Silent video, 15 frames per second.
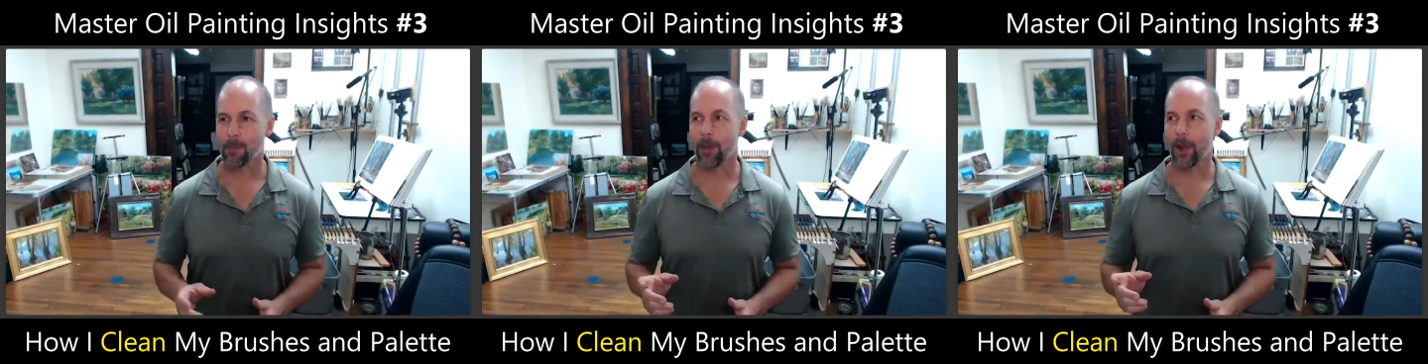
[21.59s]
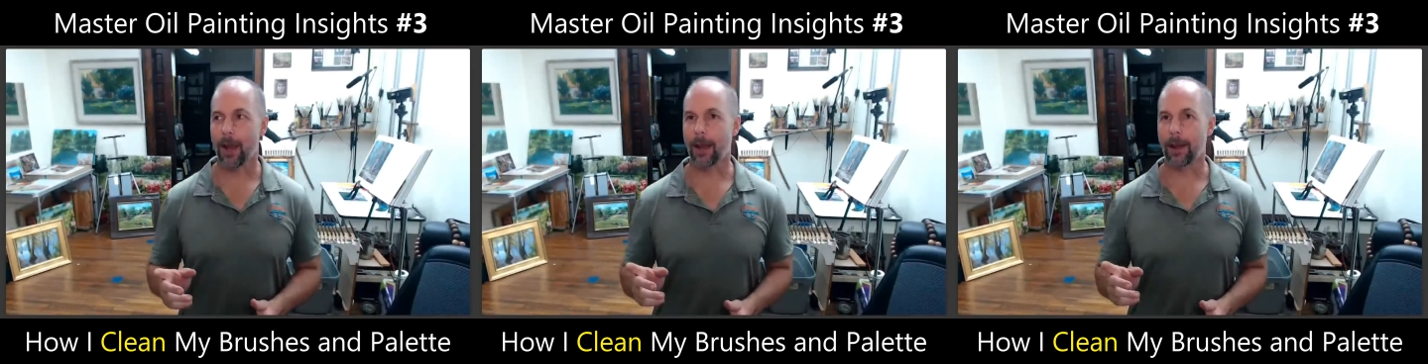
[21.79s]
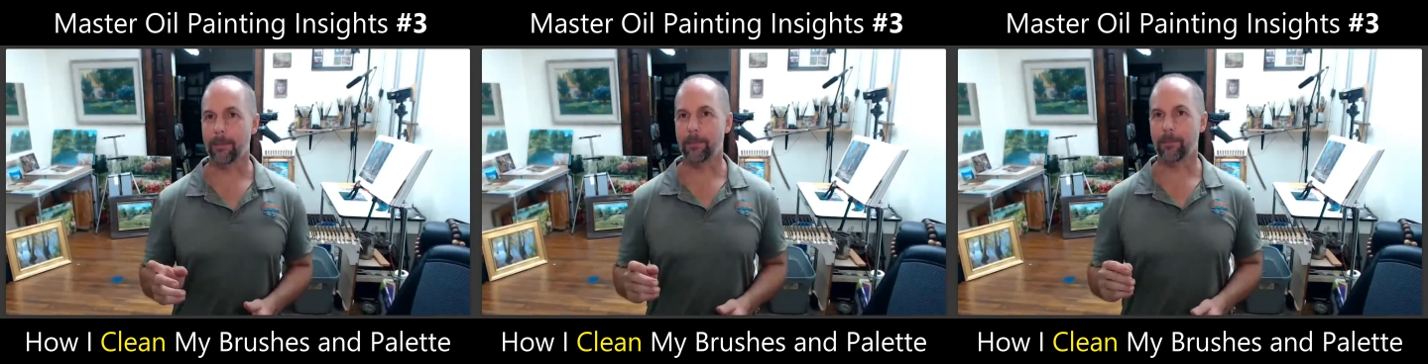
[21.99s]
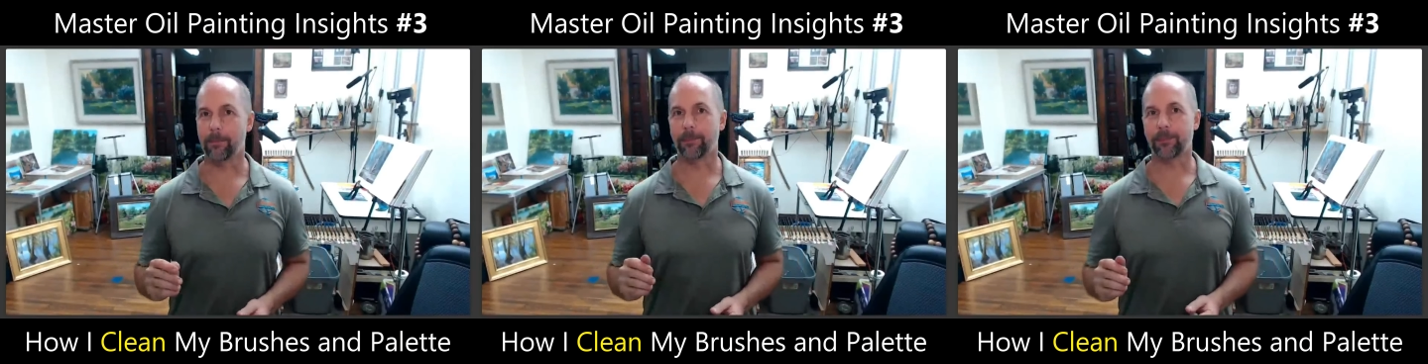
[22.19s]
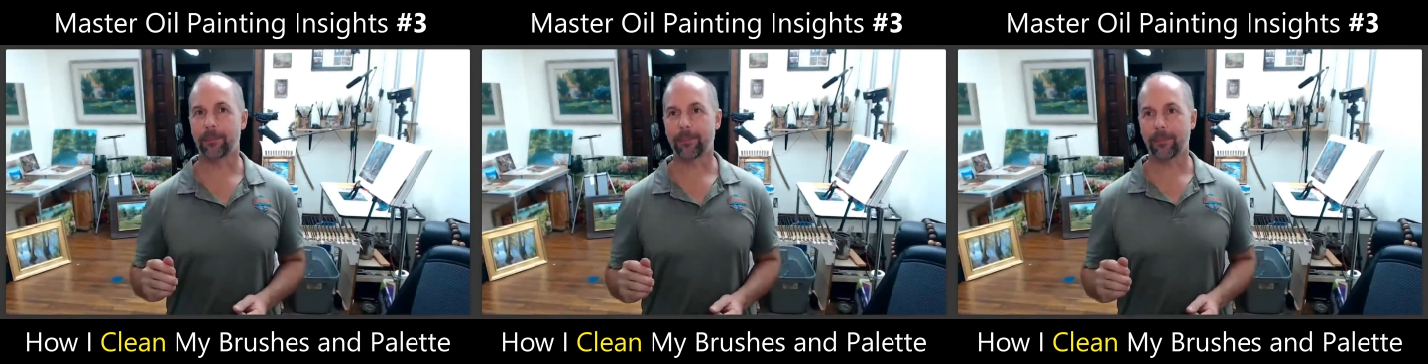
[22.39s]
Um,
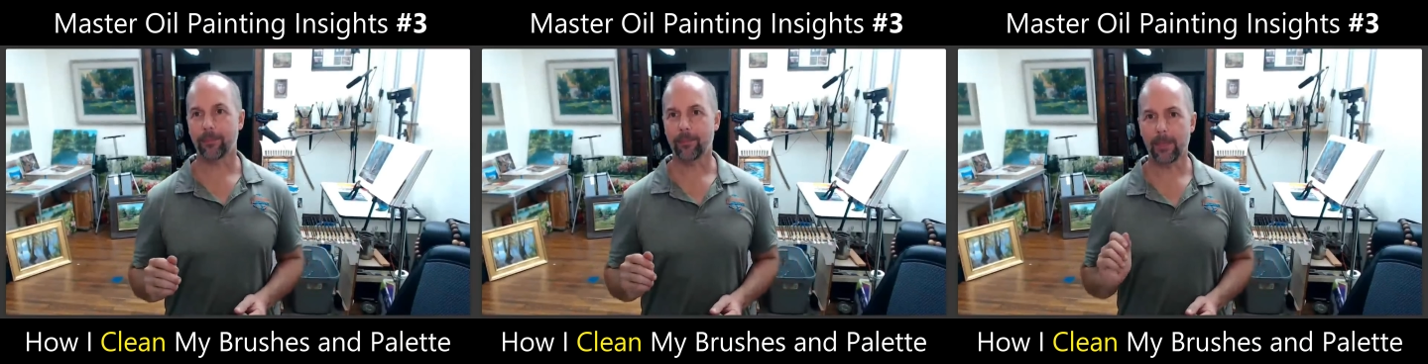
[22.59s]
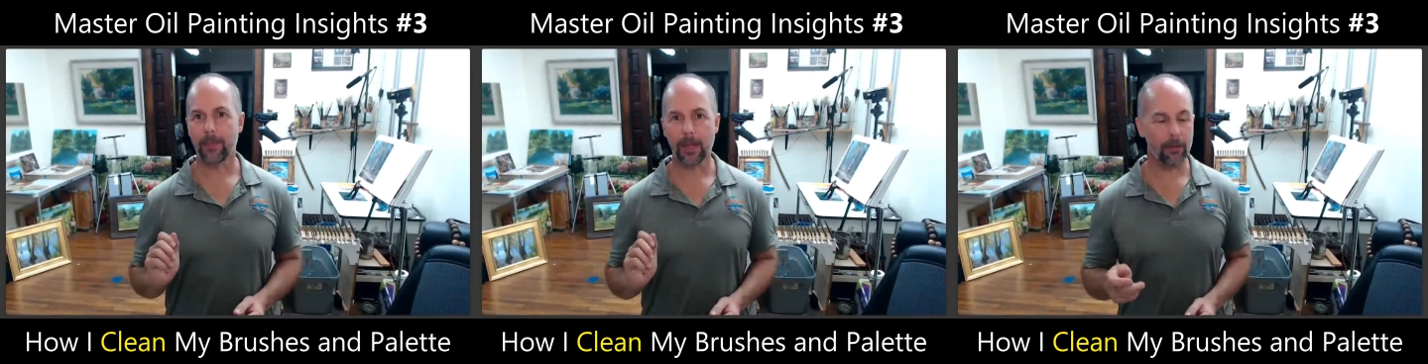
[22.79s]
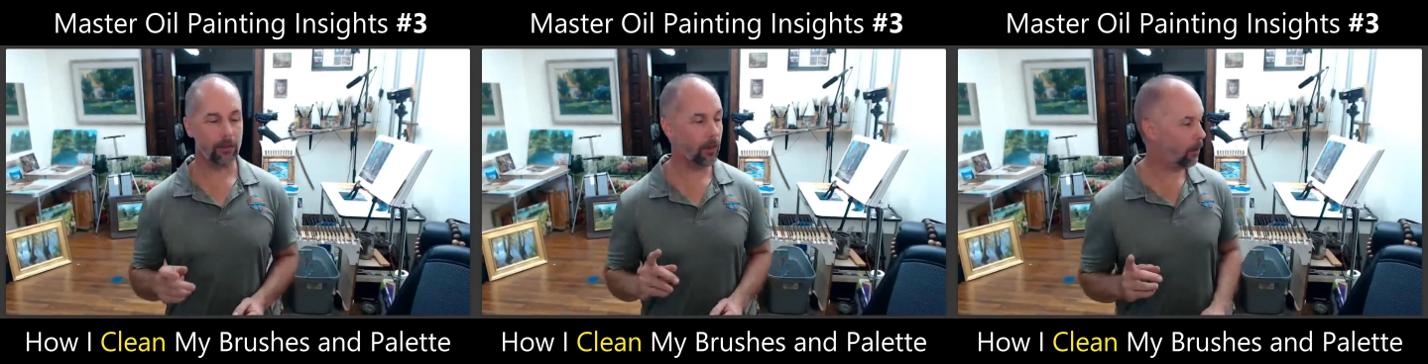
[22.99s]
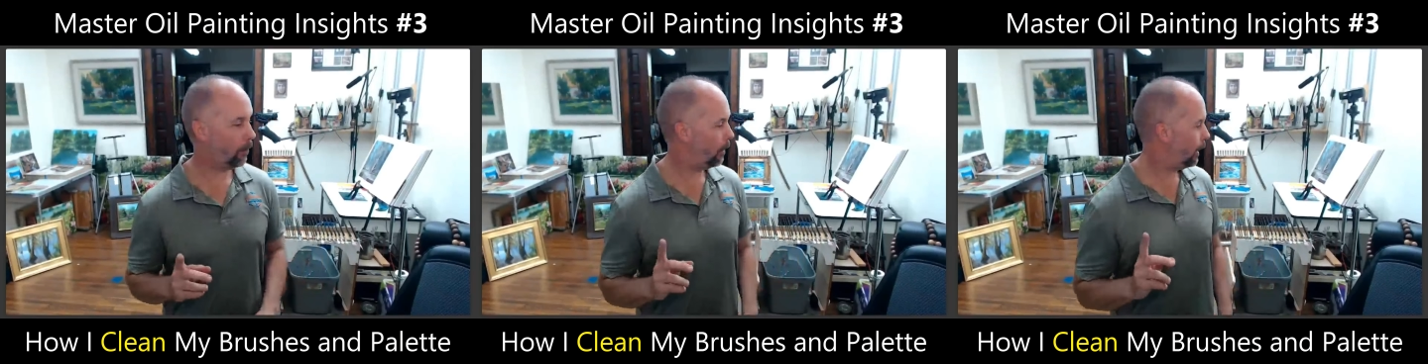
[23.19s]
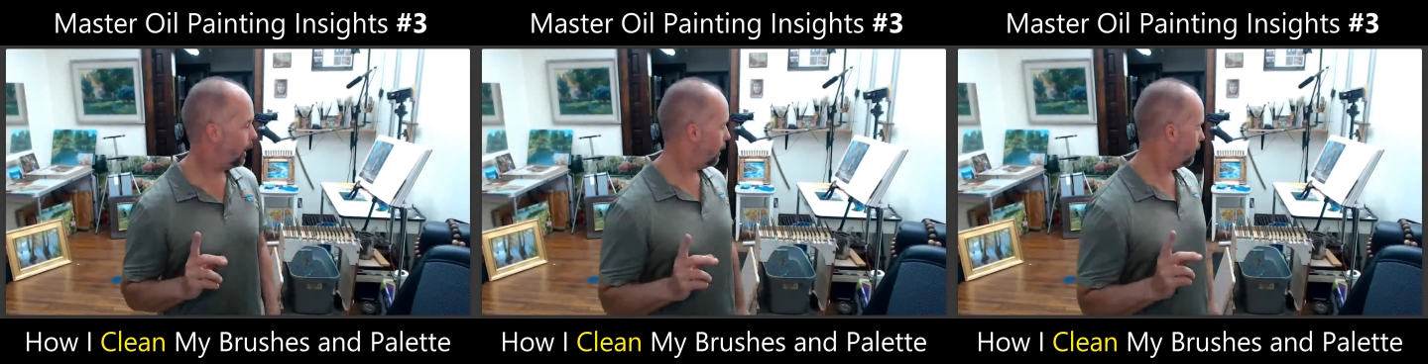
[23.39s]
so
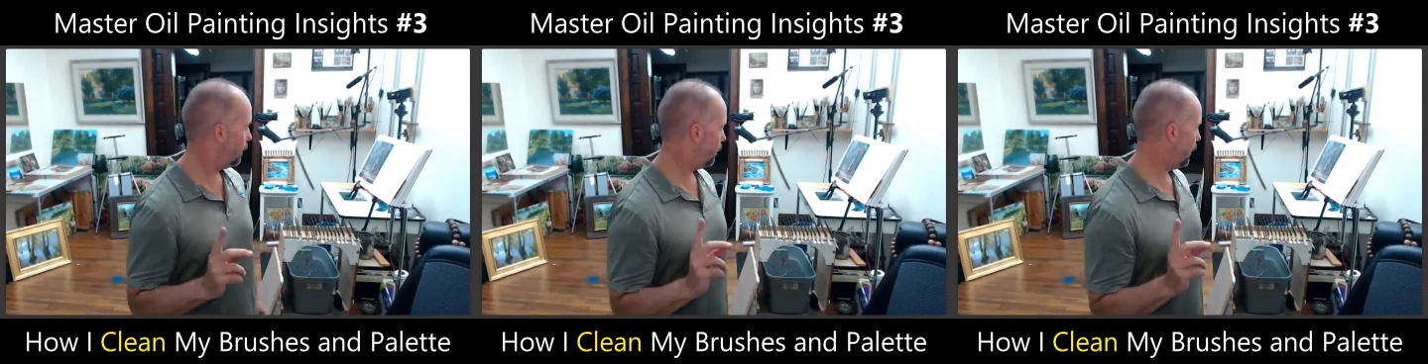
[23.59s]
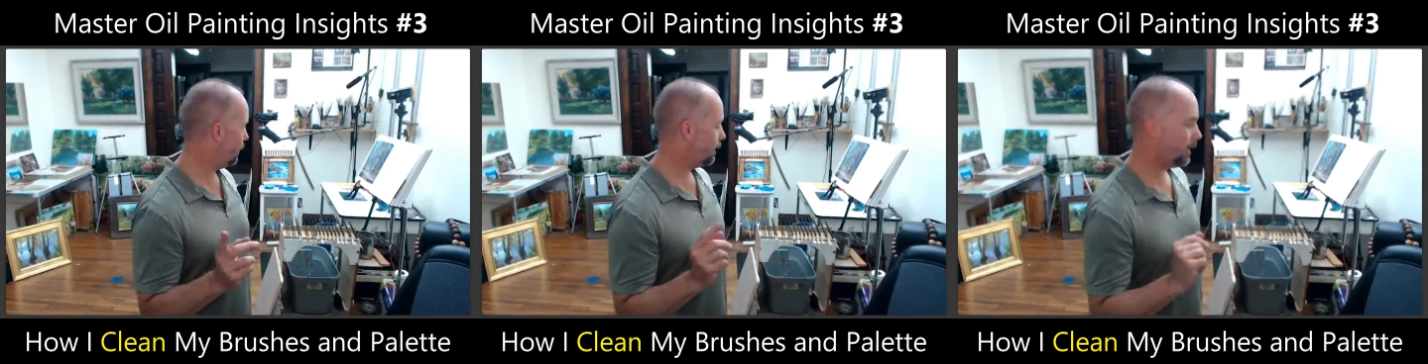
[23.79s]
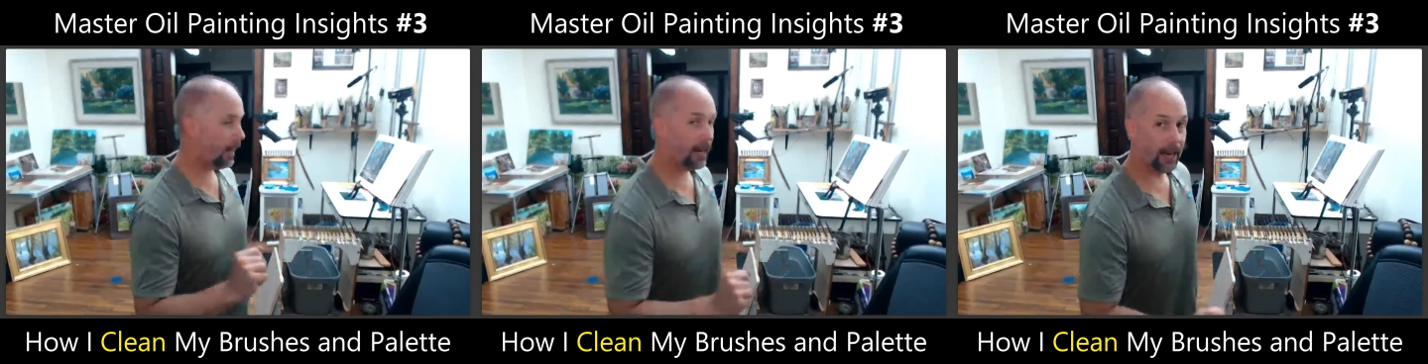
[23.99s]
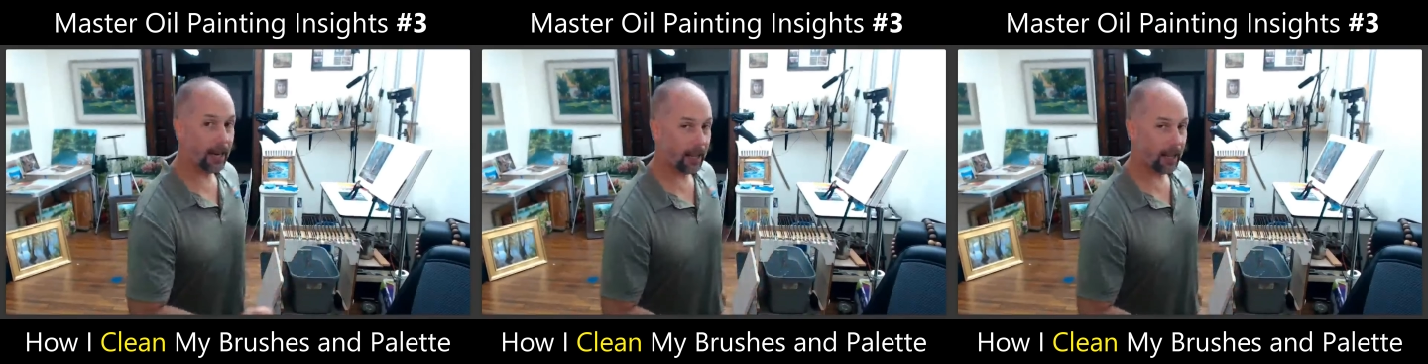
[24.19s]
the thing that I love